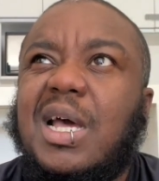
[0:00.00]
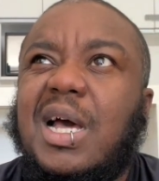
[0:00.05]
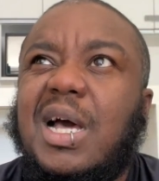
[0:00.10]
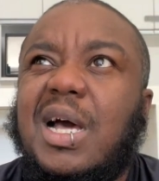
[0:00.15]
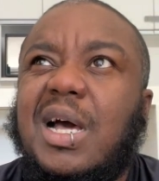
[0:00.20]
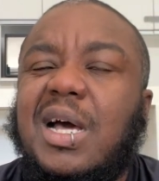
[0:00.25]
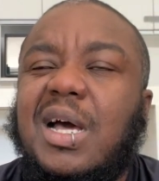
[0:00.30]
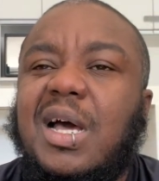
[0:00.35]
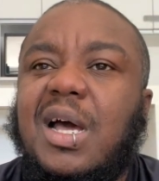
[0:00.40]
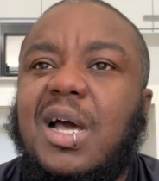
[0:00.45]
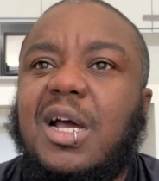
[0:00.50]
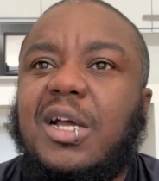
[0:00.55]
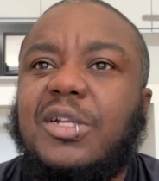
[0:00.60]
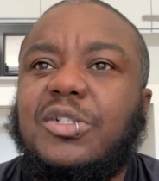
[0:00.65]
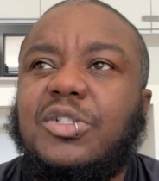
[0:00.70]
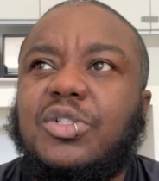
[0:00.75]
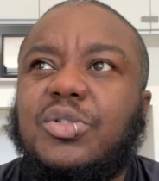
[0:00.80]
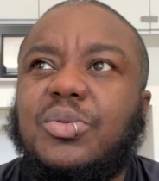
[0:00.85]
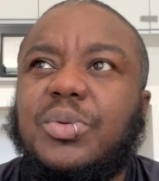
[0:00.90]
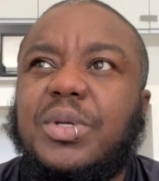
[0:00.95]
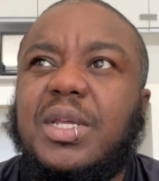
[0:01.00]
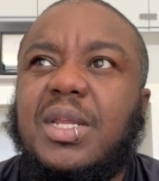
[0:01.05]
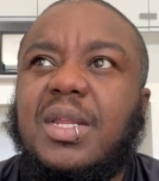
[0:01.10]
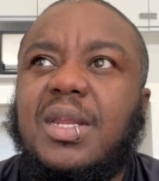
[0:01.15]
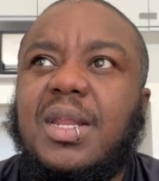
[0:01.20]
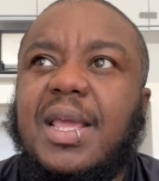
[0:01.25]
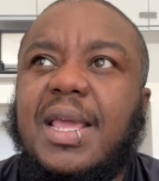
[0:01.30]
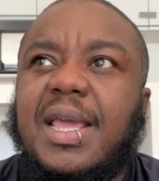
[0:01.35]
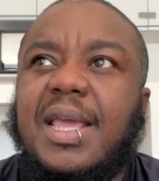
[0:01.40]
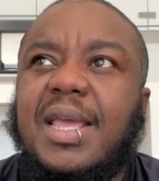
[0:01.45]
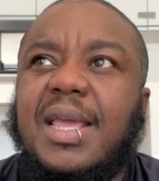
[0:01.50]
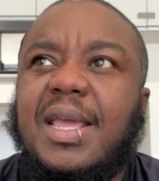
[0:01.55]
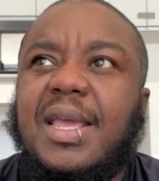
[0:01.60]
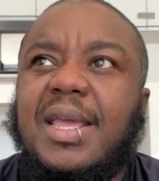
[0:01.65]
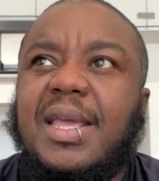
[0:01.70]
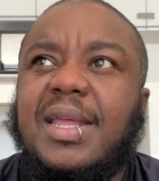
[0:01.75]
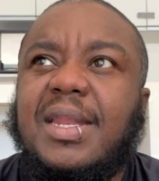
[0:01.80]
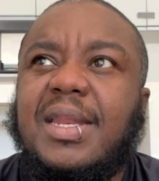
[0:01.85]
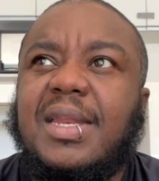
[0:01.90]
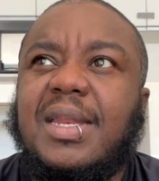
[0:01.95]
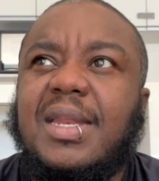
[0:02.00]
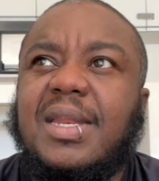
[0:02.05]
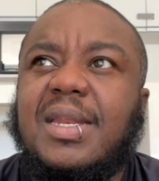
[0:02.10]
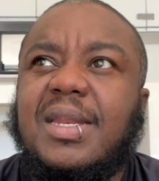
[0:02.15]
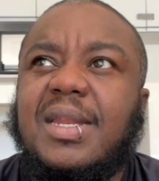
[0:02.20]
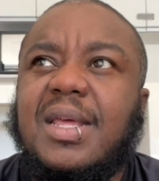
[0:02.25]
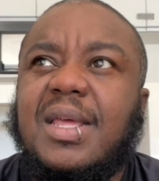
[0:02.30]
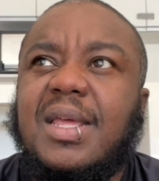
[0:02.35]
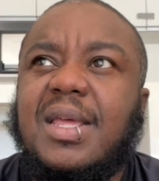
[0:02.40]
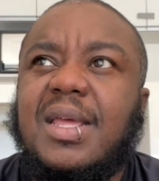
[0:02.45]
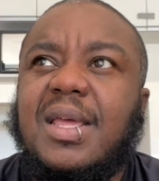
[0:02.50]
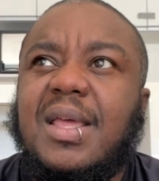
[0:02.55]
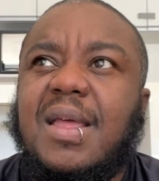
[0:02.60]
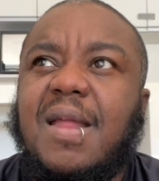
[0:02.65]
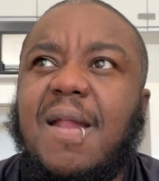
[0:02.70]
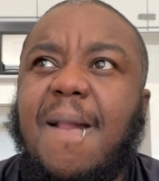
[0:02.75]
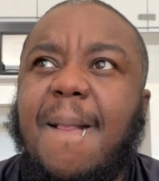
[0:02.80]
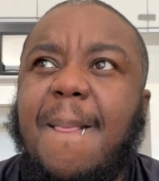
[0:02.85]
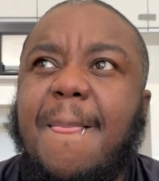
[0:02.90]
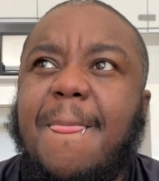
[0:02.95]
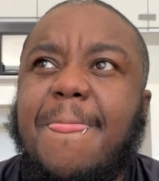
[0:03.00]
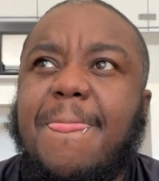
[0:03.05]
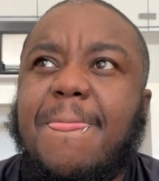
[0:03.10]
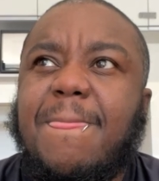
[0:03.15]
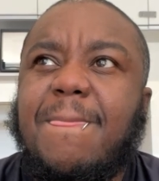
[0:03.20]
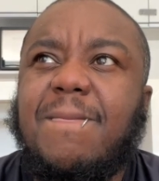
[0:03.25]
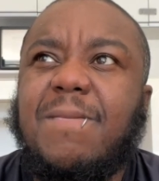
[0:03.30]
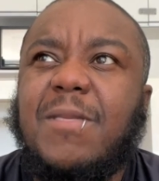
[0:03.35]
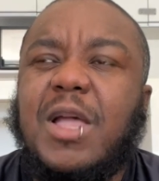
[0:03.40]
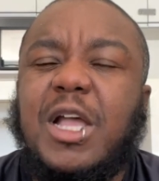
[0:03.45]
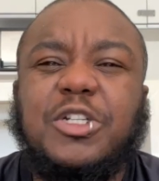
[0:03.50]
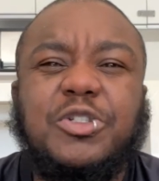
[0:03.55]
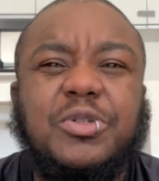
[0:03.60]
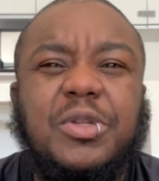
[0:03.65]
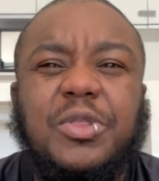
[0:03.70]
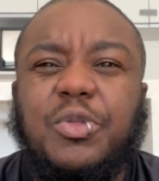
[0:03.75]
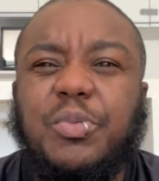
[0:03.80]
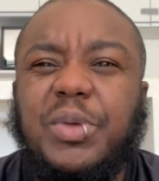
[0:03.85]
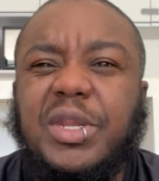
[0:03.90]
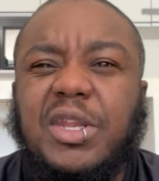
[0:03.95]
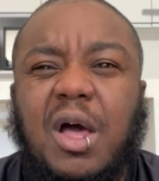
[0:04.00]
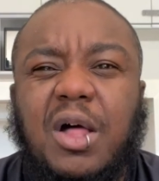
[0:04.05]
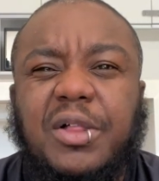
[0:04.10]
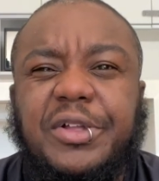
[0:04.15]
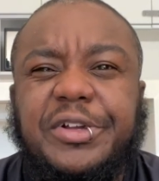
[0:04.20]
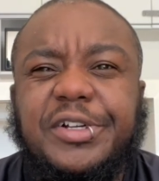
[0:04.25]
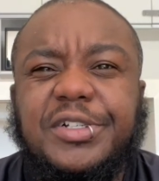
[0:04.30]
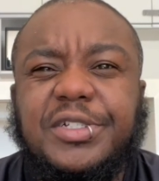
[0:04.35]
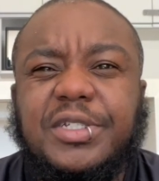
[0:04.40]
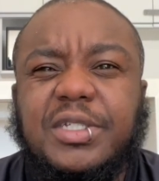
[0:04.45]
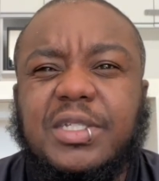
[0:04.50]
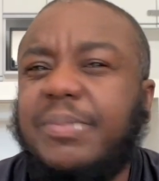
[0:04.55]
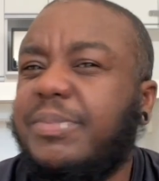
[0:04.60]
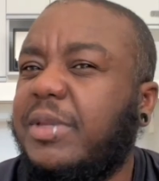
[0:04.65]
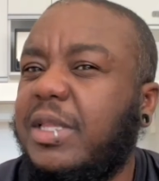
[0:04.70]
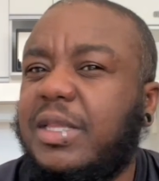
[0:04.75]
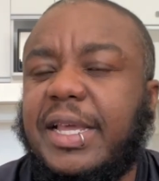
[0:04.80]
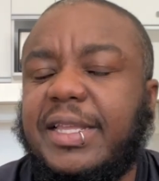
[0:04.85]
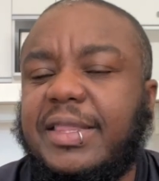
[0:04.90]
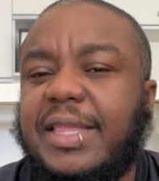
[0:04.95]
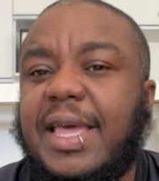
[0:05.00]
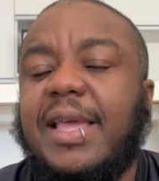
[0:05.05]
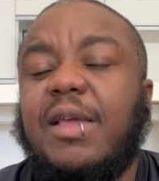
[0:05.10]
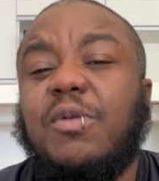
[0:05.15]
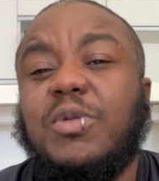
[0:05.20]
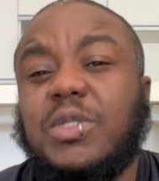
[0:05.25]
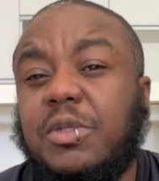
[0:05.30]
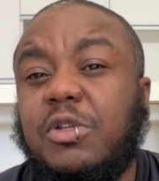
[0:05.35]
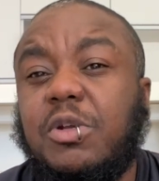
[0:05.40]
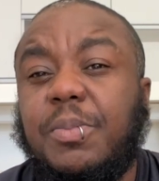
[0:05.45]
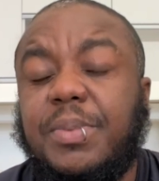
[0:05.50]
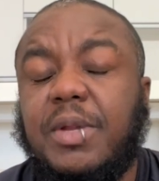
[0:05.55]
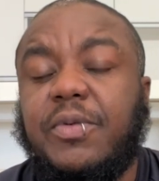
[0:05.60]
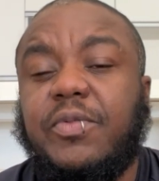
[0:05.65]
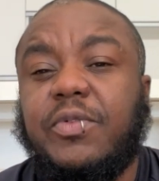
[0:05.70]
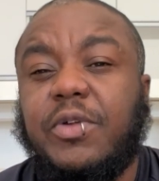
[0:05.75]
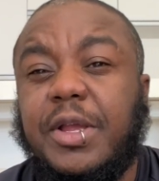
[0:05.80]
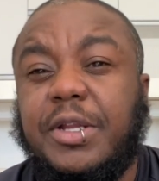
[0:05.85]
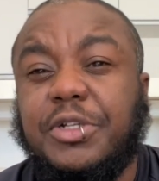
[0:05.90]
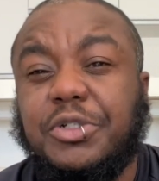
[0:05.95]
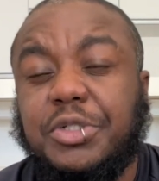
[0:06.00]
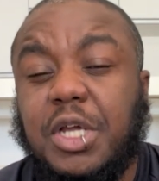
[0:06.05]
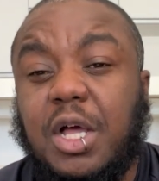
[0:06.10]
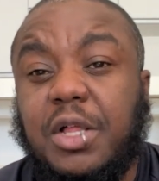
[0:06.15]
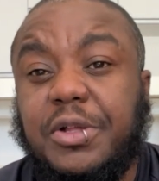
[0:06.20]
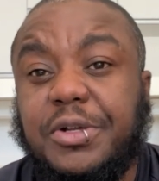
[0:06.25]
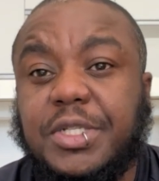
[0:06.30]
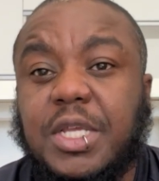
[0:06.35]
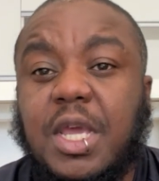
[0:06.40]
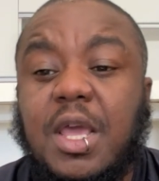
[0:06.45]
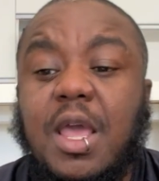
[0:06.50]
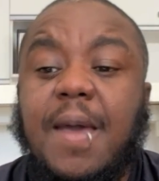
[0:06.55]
$103, something like that. It was a little bit over $100.